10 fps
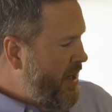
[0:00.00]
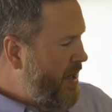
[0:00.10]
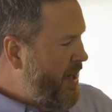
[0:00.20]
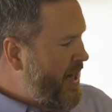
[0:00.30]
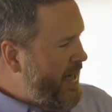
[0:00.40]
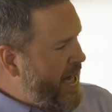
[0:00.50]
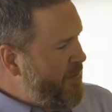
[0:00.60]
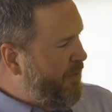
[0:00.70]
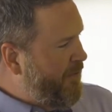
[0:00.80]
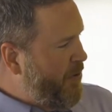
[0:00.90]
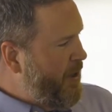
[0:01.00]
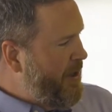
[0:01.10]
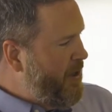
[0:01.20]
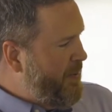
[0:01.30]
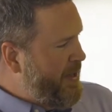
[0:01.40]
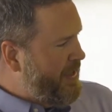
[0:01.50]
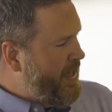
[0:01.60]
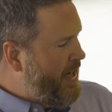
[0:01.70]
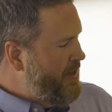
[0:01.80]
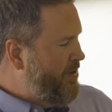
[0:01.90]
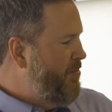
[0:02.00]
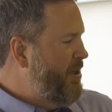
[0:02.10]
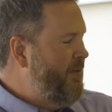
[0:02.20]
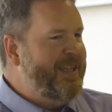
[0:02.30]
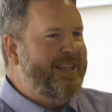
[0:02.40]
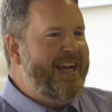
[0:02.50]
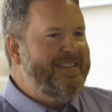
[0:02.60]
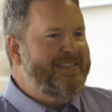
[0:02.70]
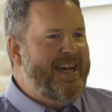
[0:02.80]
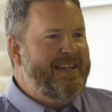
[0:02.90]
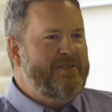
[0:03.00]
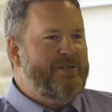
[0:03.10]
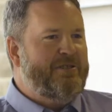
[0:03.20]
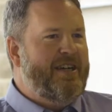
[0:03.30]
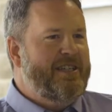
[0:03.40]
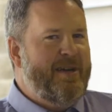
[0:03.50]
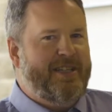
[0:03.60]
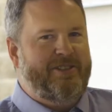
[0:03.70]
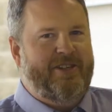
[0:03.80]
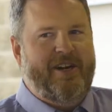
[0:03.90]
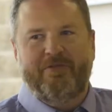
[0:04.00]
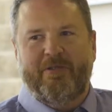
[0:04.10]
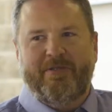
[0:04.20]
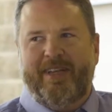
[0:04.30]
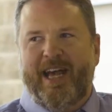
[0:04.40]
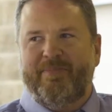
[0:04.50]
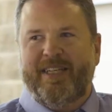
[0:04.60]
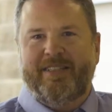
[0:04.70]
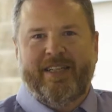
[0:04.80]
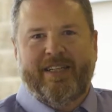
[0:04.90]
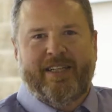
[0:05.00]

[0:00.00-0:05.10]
I'd had them before a little bit, got into them a little bit last night, just trying to make sure I knew what was happening.